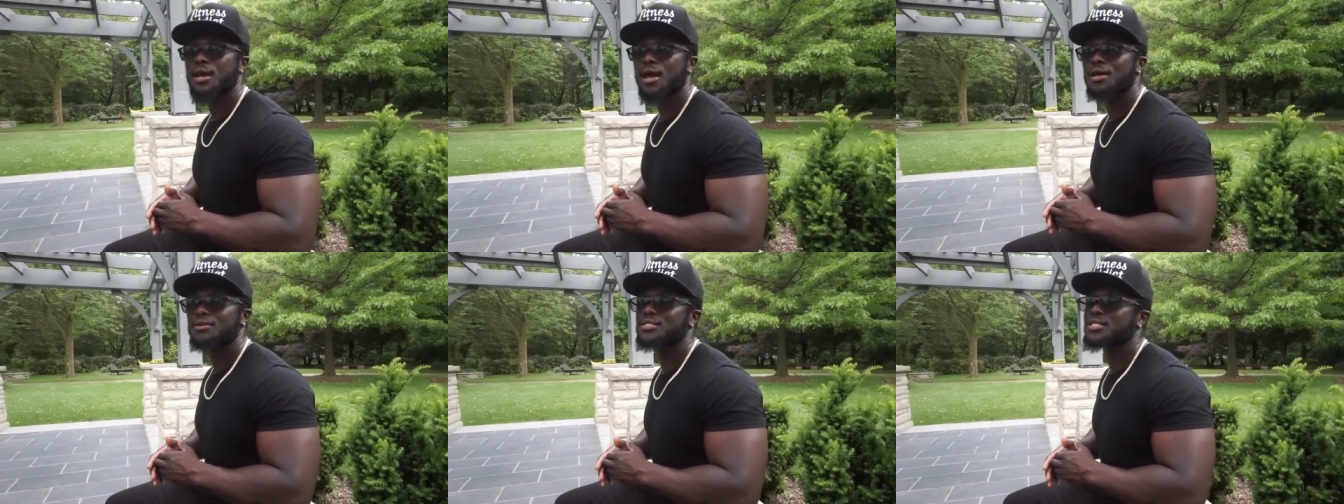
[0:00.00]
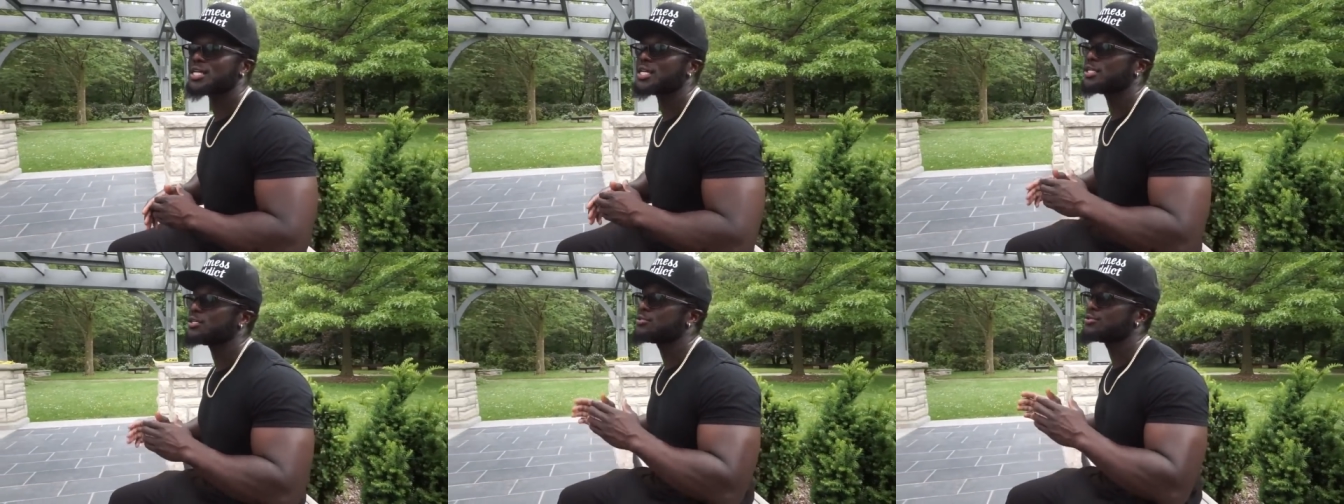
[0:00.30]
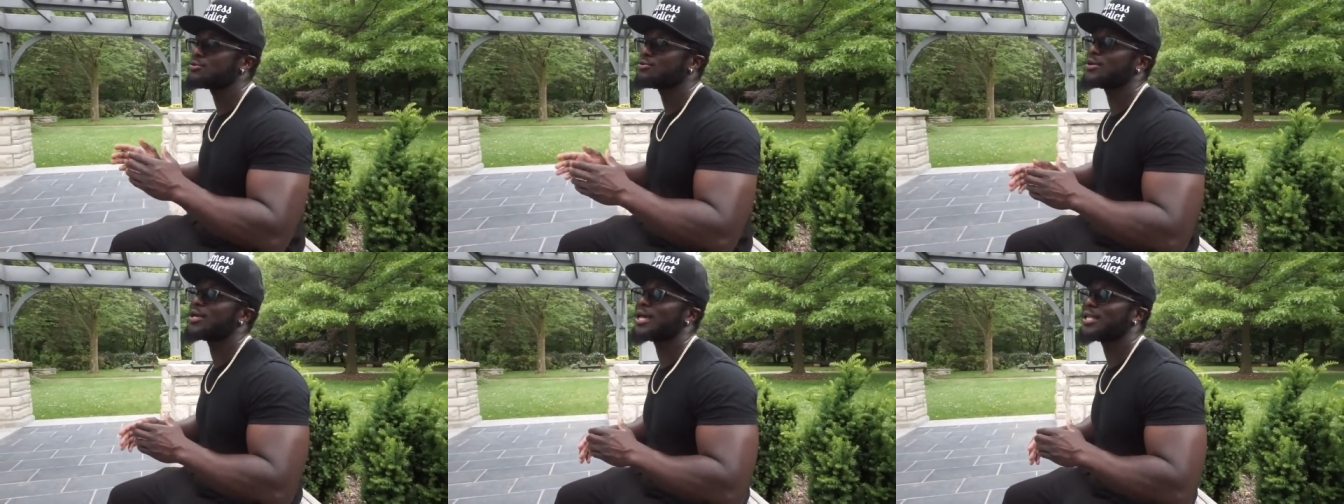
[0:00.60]
I'll say
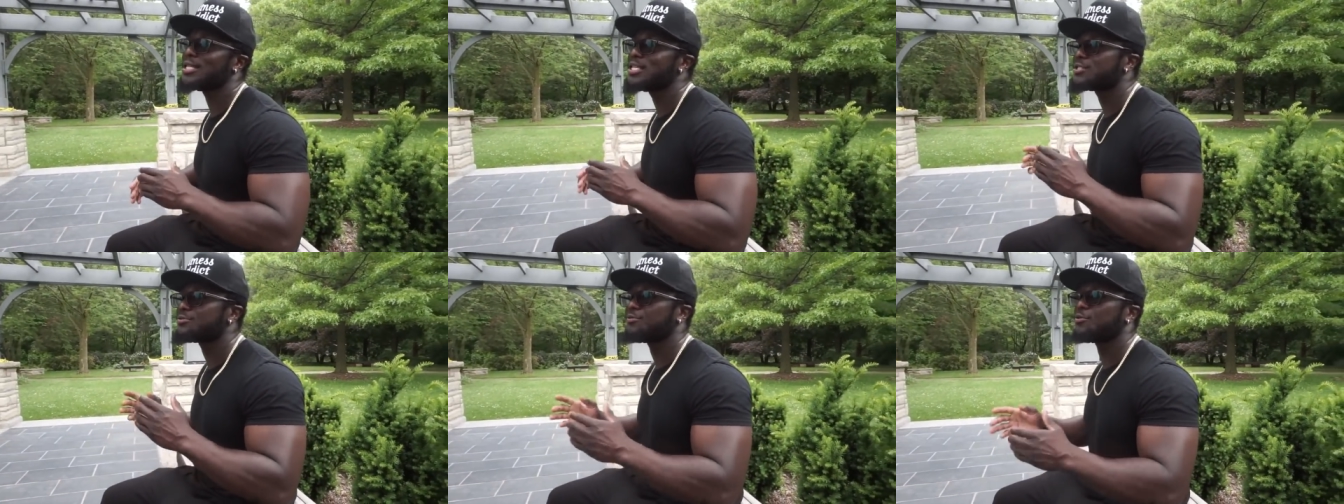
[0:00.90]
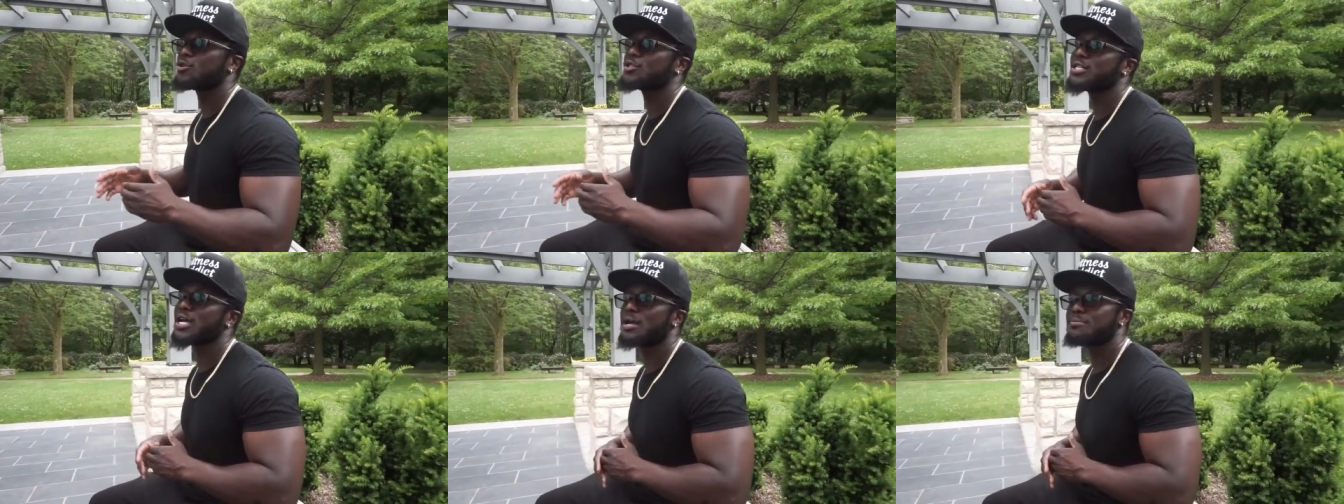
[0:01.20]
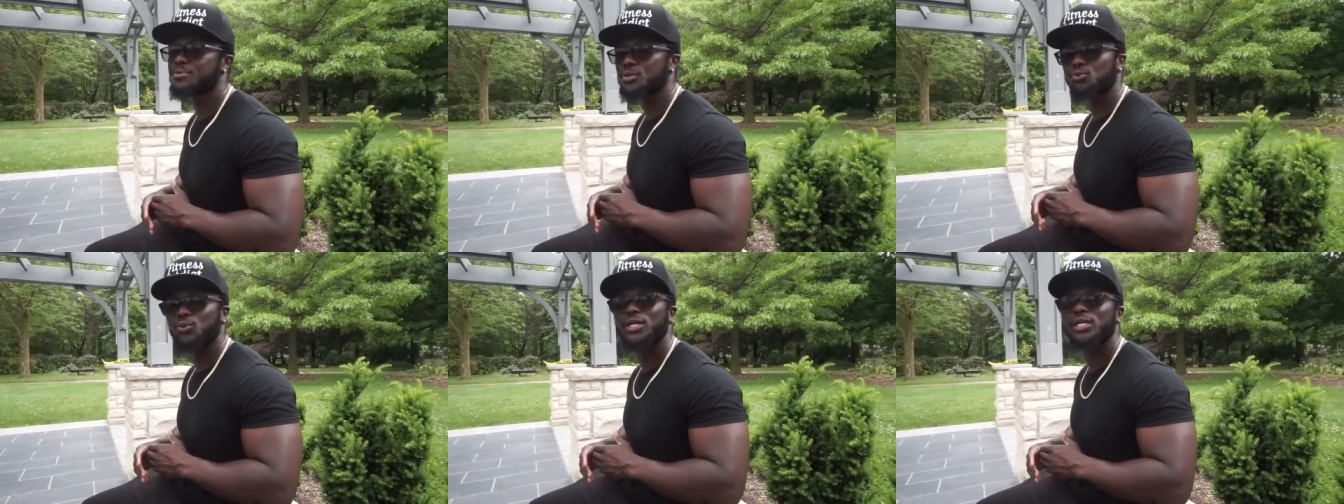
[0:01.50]
do it at least 4
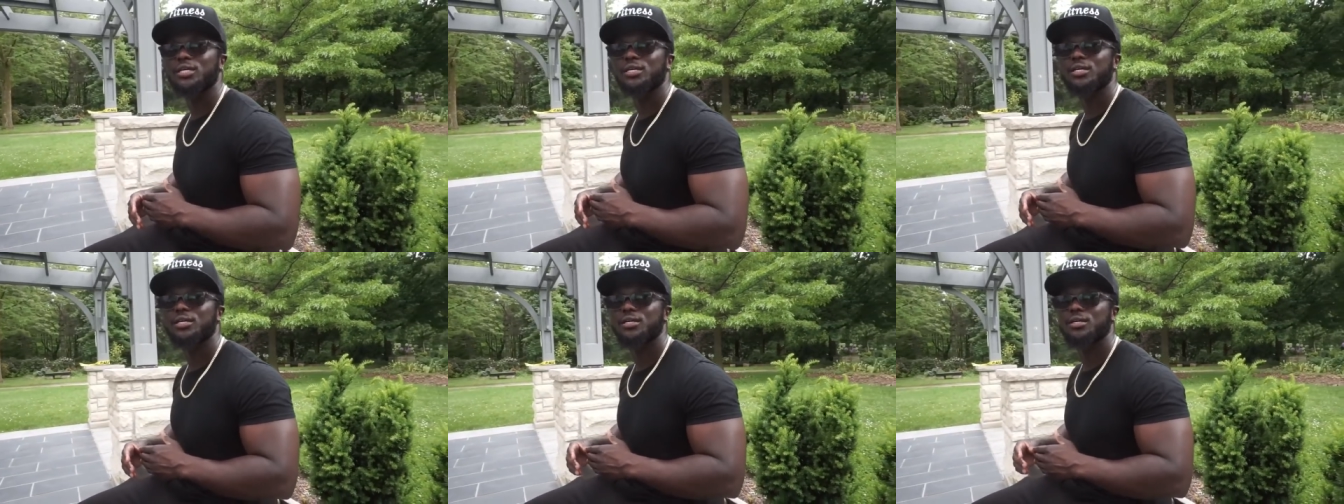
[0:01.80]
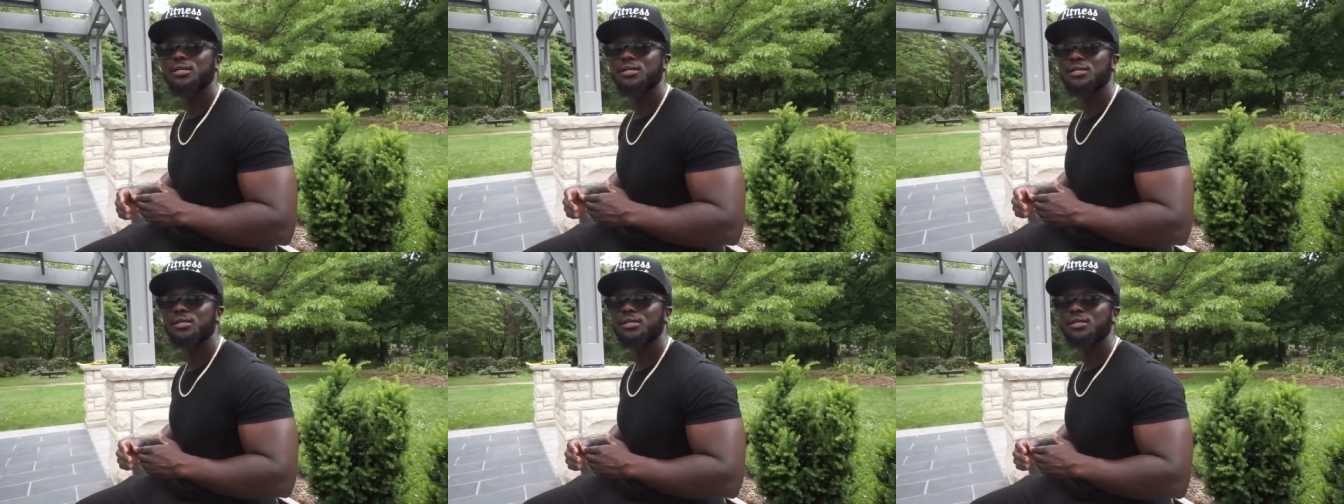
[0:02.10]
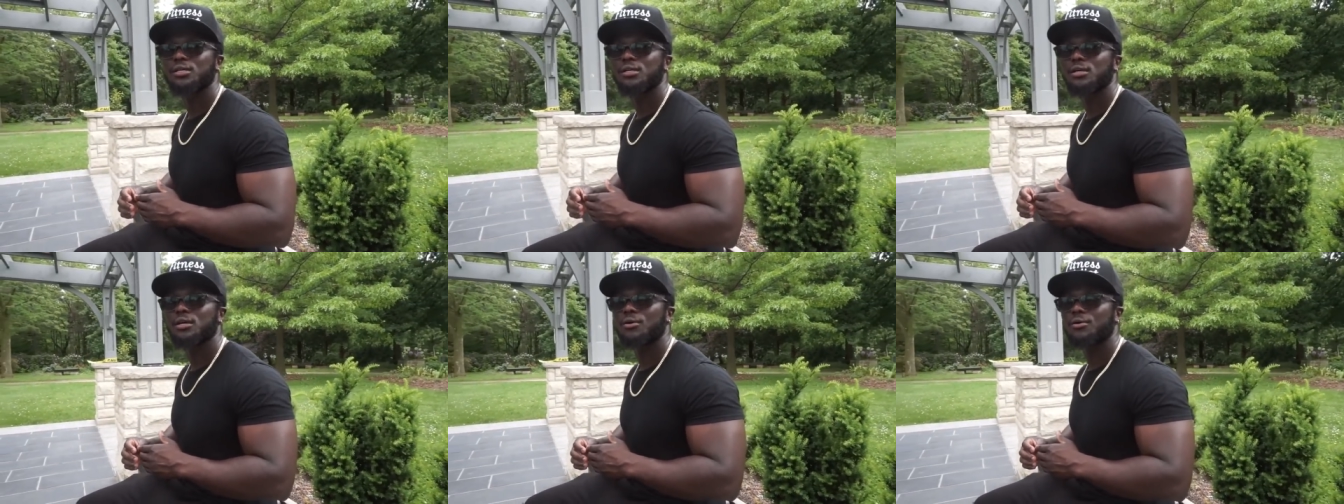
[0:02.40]
times a week,
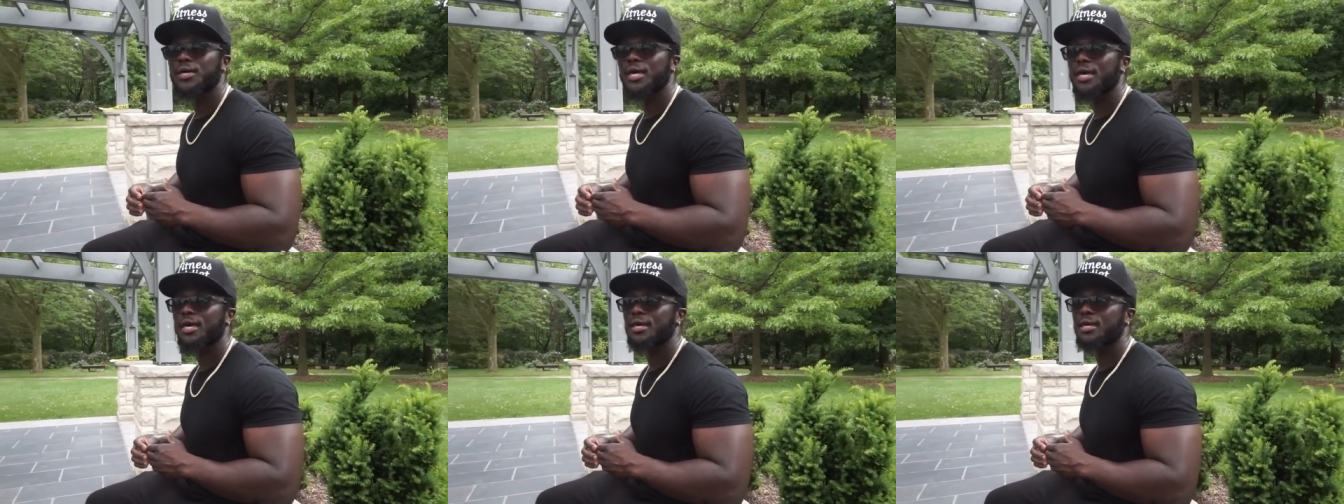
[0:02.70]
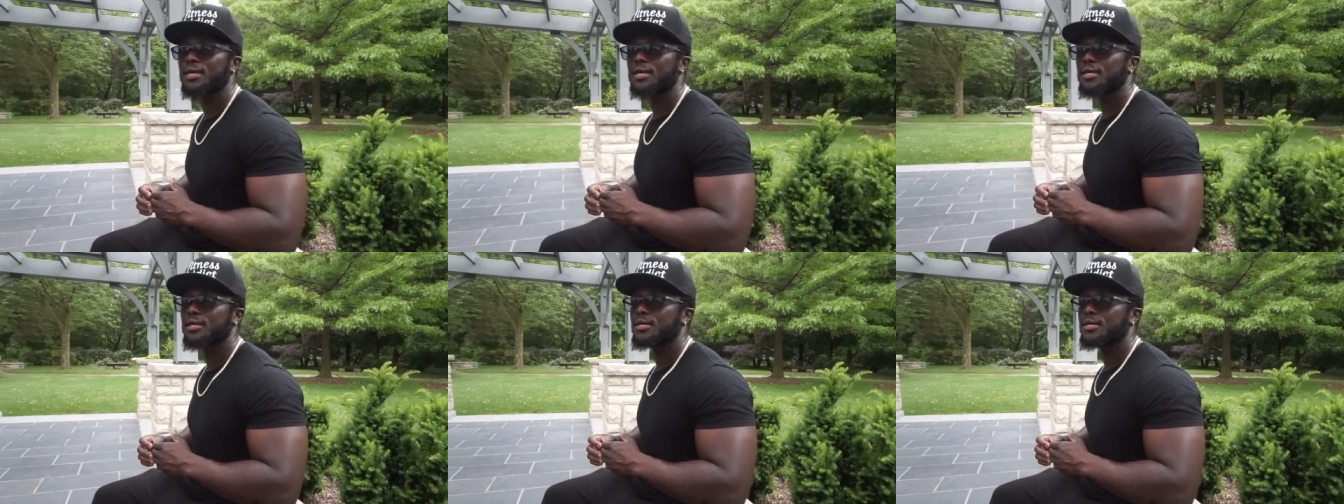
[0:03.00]
okay?